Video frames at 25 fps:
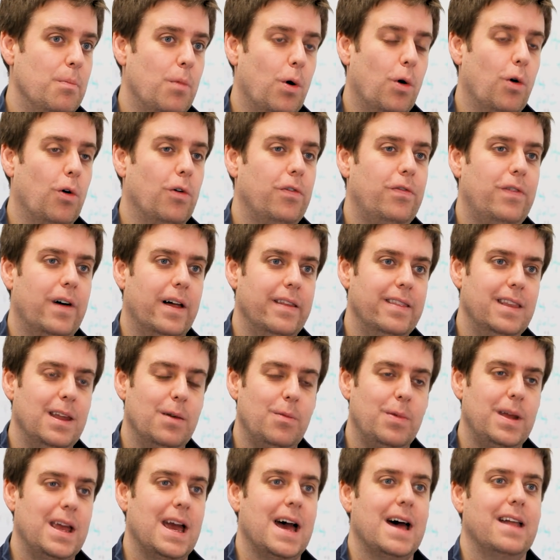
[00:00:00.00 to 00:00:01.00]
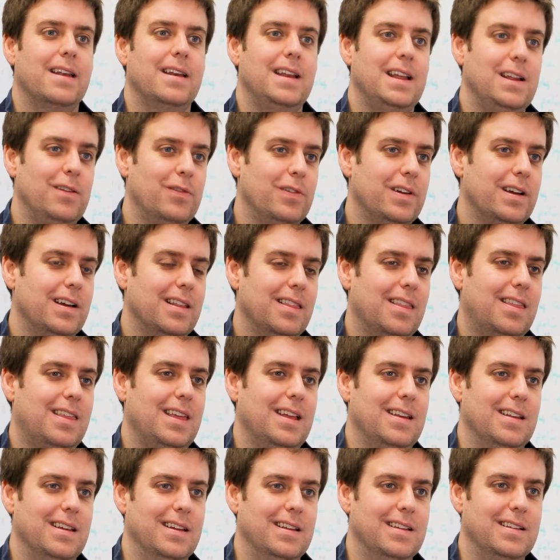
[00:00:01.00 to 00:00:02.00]
more fun that we hadn't even
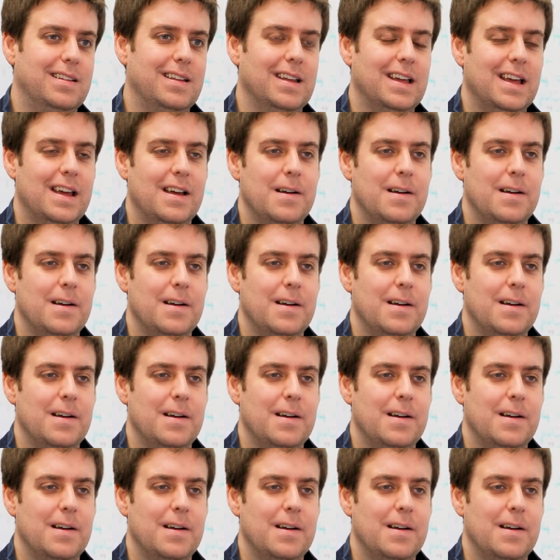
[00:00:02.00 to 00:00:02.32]
considered,